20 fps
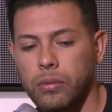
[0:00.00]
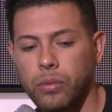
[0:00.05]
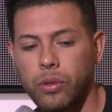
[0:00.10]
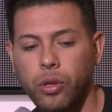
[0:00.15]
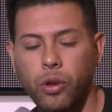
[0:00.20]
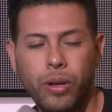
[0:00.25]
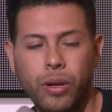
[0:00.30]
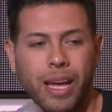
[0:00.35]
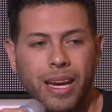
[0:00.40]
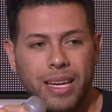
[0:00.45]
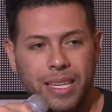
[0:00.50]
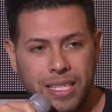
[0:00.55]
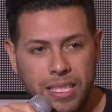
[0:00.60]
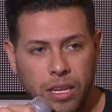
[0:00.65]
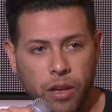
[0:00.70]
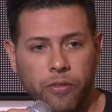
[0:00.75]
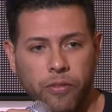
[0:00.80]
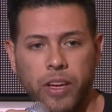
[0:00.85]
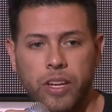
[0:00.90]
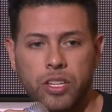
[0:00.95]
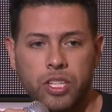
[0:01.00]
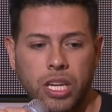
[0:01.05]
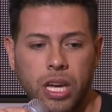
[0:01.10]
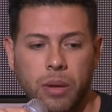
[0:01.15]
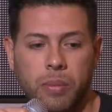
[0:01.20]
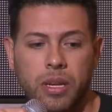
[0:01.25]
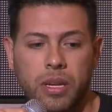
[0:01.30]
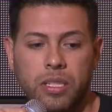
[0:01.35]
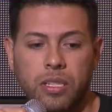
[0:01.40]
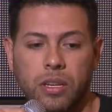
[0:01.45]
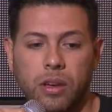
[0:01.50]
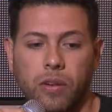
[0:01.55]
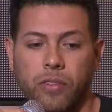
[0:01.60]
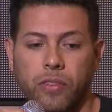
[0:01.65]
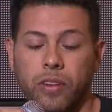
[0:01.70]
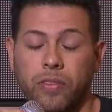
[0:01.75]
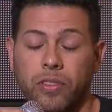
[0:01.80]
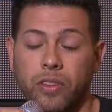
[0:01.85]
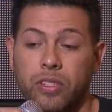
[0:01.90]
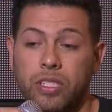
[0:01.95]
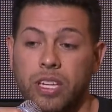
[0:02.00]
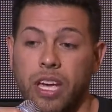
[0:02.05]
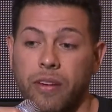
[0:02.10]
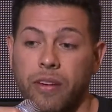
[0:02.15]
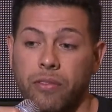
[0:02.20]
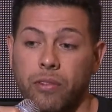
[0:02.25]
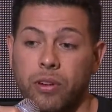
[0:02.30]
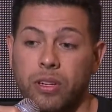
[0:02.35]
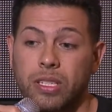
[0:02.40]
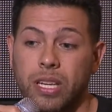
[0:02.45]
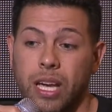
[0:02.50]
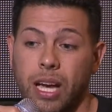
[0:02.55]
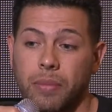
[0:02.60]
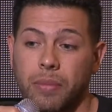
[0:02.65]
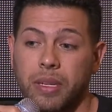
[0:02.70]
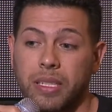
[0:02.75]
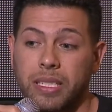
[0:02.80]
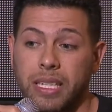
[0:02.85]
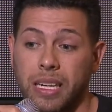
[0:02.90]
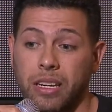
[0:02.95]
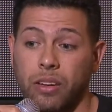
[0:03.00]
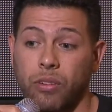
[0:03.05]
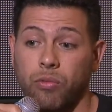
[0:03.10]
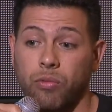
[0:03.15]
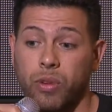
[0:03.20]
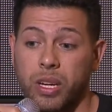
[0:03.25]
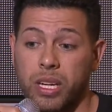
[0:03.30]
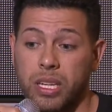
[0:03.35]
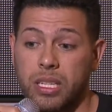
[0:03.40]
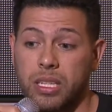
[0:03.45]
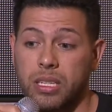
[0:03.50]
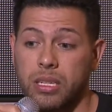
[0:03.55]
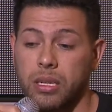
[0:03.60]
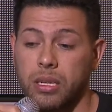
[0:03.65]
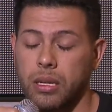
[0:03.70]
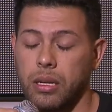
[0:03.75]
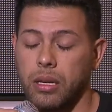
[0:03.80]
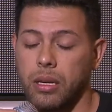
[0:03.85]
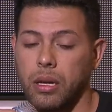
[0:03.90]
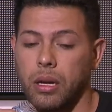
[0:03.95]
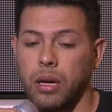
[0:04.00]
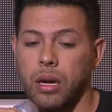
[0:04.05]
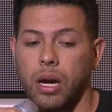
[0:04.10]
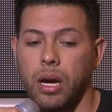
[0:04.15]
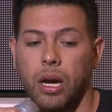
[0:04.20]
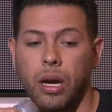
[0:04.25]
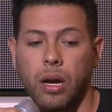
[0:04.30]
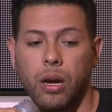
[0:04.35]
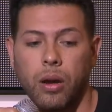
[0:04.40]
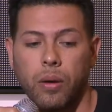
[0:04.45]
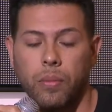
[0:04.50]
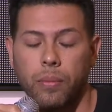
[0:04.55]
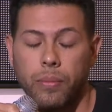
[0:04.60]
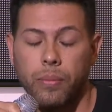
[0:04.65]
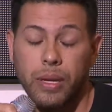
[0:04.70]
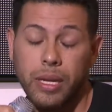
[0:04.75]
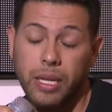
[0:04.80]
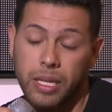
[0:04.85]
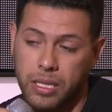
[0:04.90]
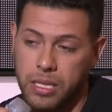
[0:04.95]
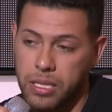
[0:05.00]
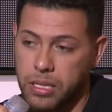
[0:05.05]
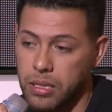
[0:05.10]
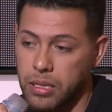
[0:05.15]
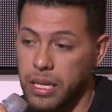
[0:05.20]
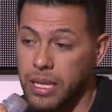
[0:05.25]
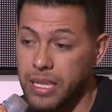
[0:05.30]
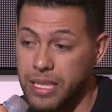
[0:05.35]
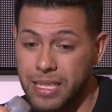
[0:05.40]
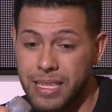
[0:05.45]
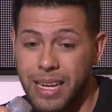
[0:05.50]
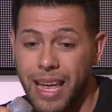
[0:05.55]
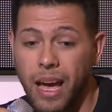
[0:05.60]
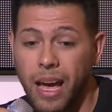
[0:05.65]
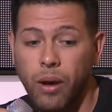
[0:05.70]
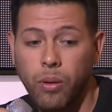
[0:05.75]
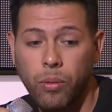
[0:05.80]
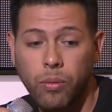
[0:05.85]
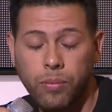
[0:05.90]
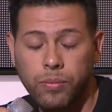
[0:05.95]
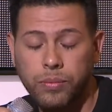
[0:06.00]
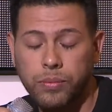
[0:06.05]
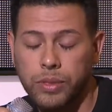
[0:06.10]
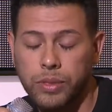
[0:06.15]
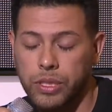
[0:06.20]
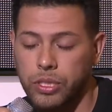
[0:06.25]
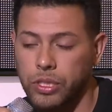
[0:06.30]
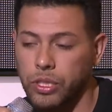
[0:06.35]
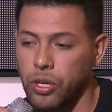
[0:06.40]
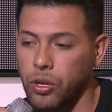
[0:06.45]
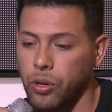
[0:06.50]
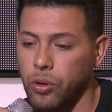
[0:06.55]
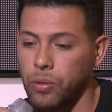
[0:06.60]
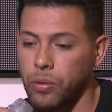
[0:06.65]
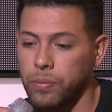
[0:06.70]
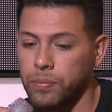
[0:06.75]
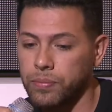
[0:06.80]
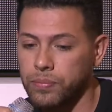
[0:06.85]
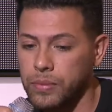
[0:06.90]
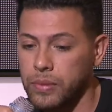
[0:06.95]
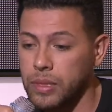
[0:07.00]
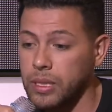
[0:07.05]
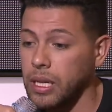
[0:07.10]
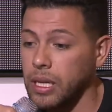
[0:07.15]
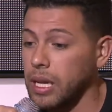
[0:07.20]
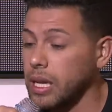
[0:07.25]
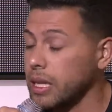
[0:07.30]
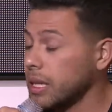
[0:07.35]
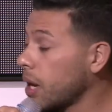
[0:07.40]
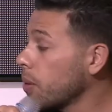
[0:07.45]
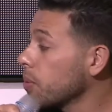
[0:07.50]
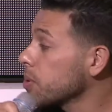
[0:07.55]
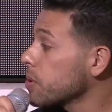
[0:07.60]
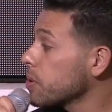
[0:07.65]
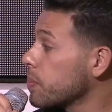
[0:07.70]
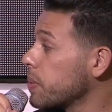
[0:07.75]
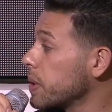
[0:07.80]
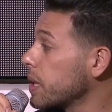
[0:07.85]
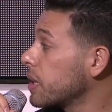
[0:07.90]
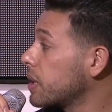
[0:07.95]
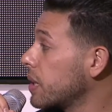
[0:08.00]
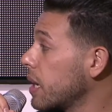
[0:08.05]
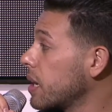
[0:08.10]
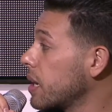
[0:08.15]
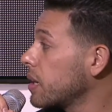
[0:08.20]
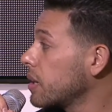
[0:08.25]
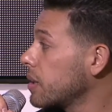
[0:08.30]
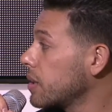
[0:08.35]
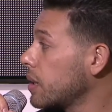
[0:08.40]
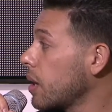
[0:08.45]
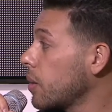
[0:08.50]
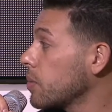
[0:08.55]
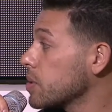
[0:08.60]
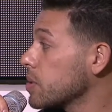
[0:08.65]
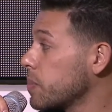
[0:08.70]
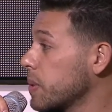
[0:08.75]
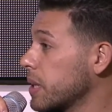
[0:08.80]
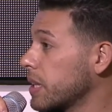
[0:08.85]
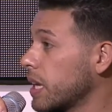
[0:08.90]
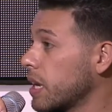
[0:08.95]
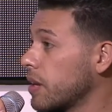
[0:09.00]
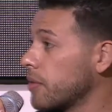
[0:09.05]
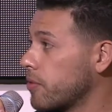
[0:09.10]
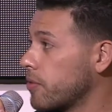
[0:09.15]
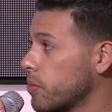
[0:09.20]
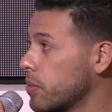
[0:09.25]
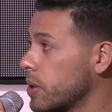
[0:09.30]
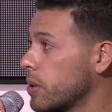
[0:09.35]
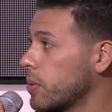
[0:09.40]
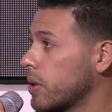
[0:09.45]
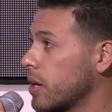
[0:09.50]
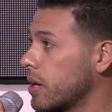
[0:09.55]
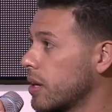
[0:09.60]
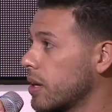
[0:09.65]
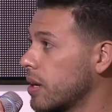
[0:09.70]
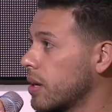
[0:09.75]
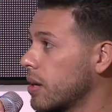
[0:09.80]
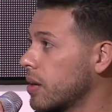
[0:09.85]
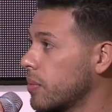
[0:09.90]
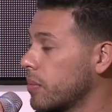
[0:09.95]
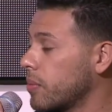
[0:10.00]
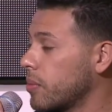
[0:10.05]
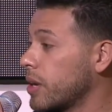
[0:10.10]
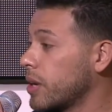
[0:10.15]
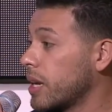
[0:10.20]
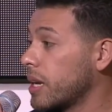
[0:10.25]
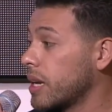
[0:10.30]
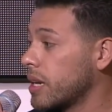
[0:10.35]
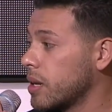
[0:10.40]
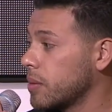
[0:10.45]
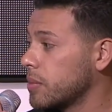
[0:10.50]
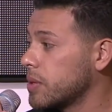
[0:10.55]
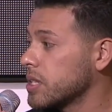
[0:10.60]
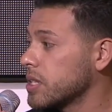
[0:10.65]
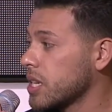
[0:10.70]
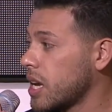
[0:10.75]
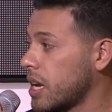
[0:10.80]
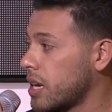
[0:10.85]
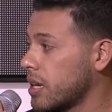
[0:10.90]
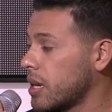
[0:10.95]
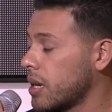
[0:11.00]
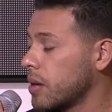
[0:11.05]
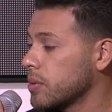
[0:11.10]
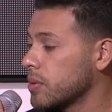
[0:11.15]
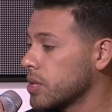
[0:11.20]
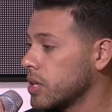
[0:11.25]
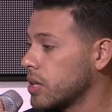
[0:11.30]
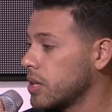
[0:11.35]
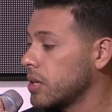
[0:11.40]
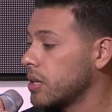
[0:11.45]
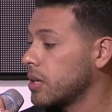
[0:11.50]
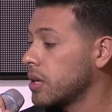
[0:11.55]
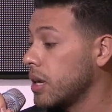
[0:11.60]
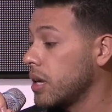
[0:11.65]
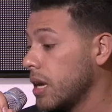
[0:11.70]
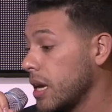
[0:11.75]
learn how to self educate myself. And if there's ever a time to take a risk, um, it's, it's now. So that was a big day. That was a big day for me when I uh, when I ended up deciding that I was gonna